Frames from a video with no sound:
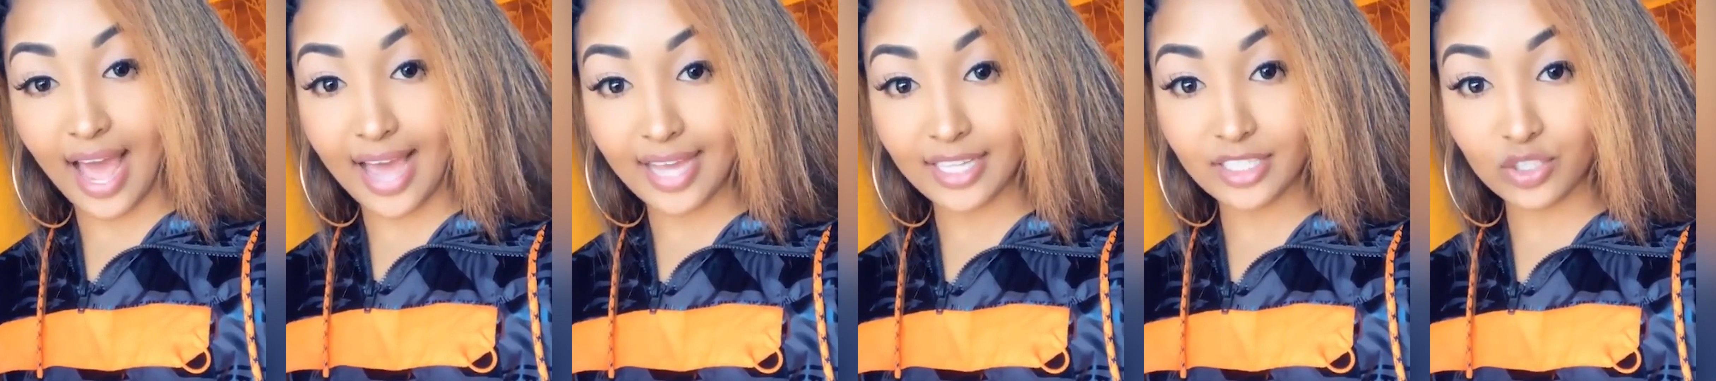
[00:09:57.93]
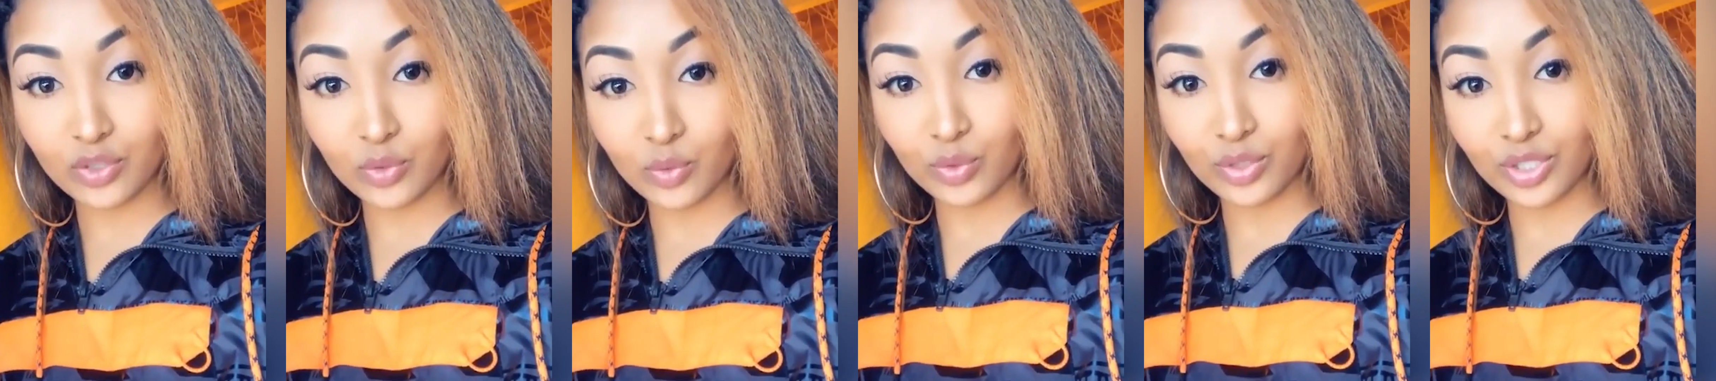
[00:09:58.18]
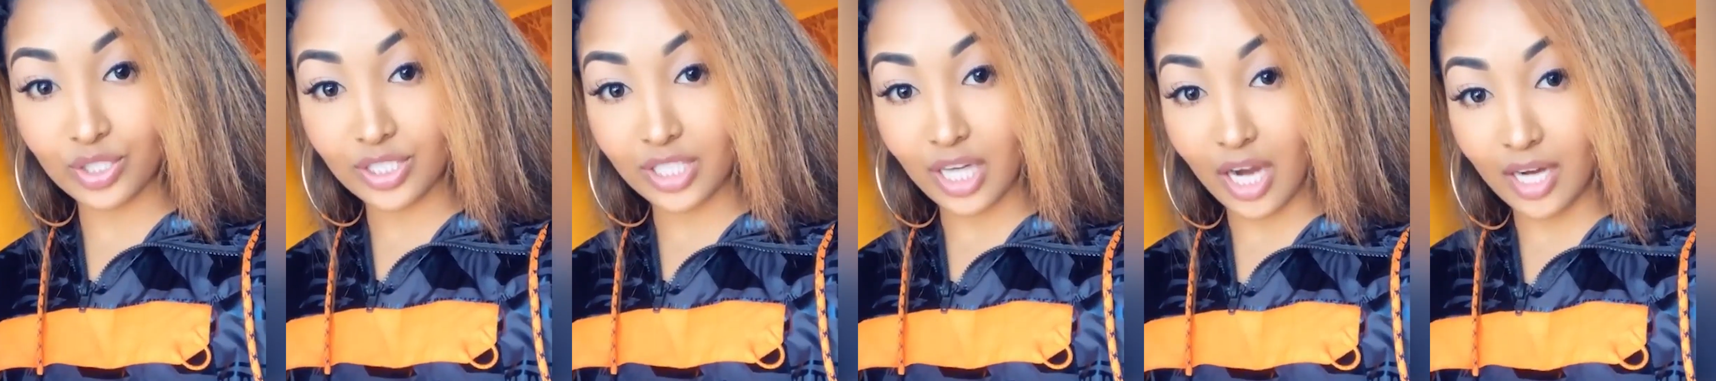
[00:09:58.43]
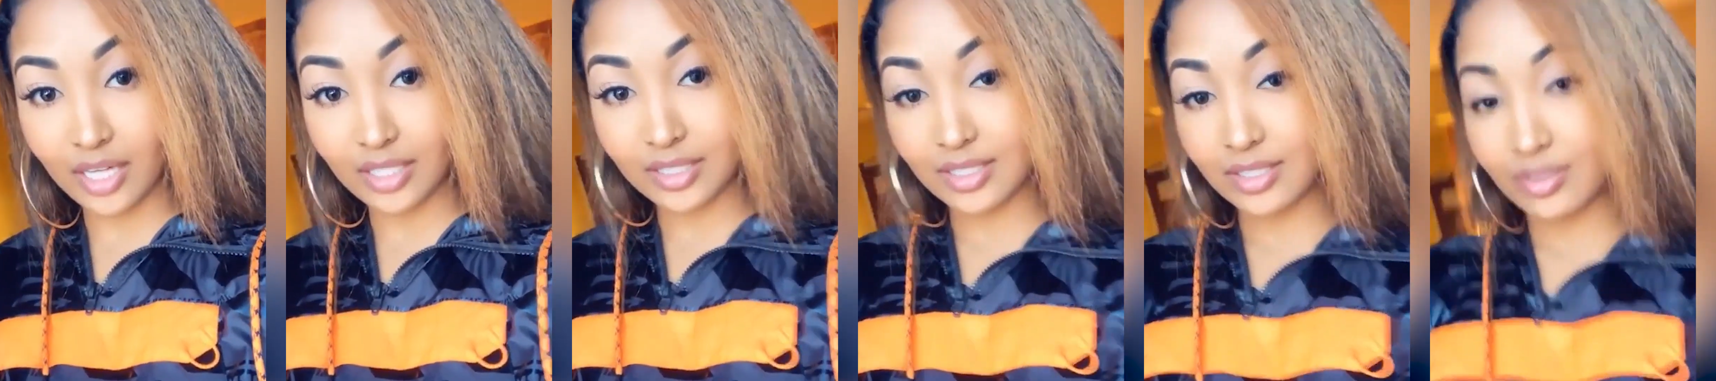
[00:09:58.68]
song
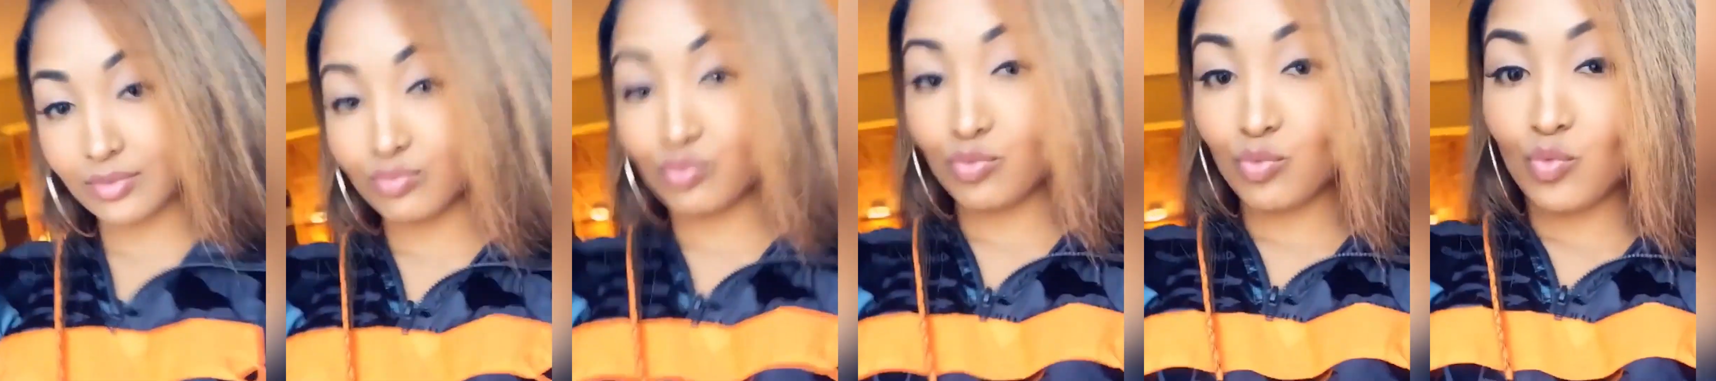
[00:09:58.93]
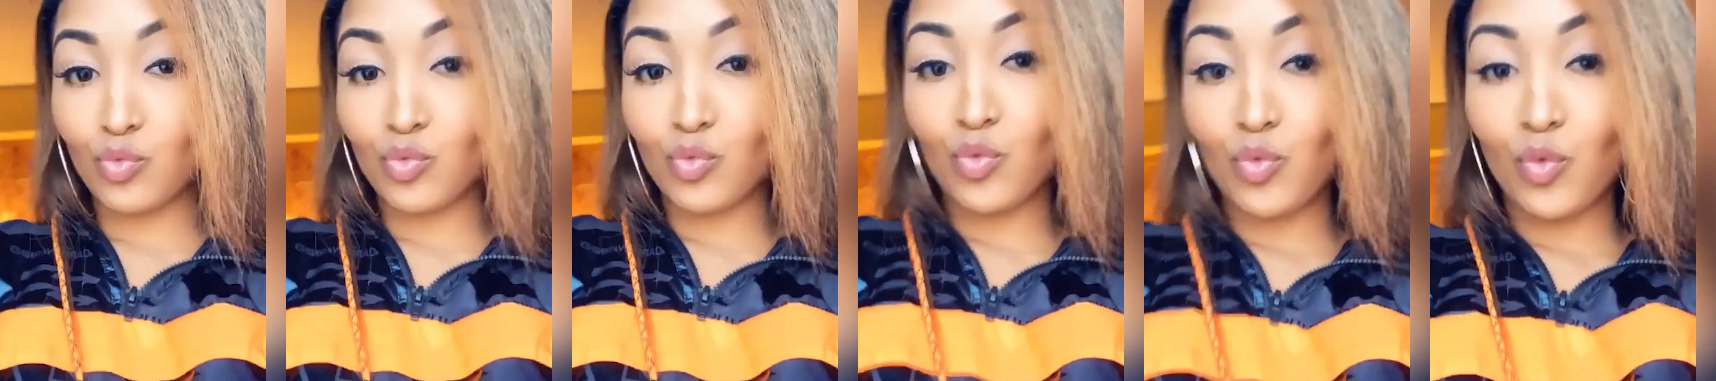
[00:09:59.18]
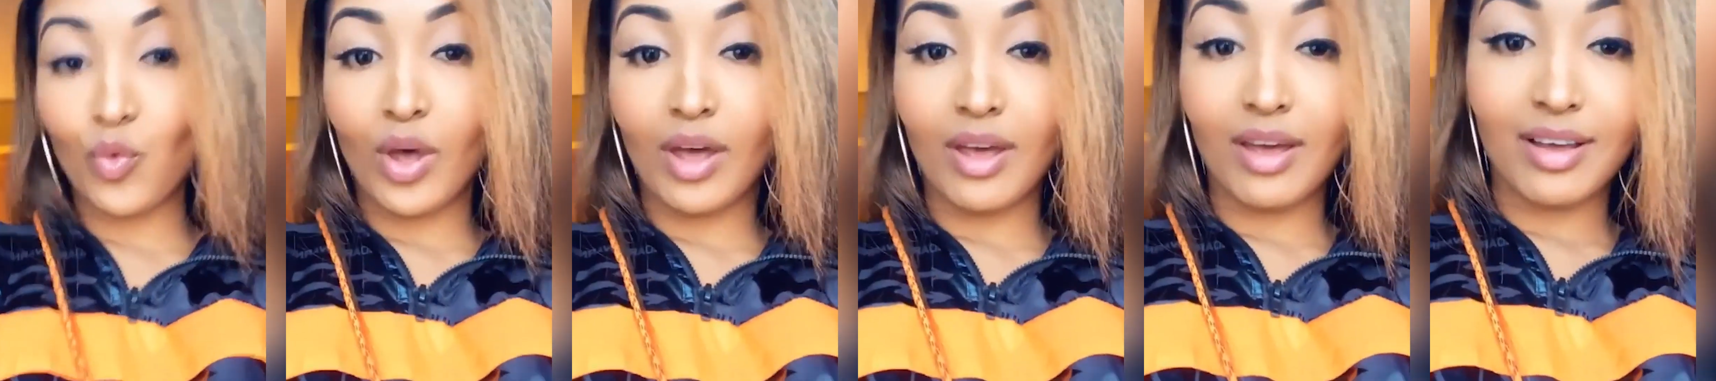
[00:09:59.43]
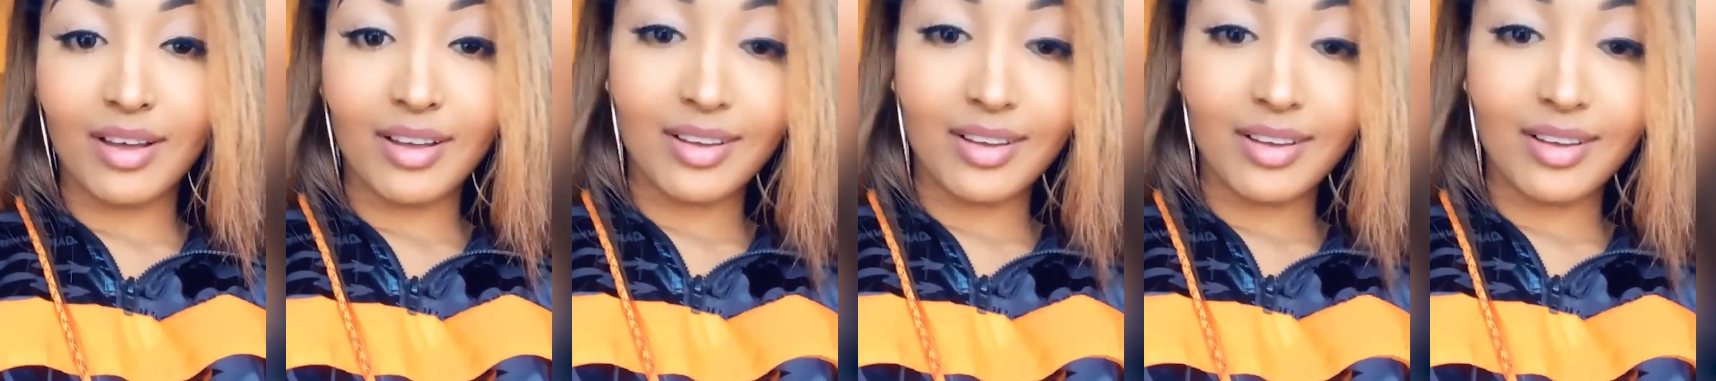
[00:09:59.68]
and music video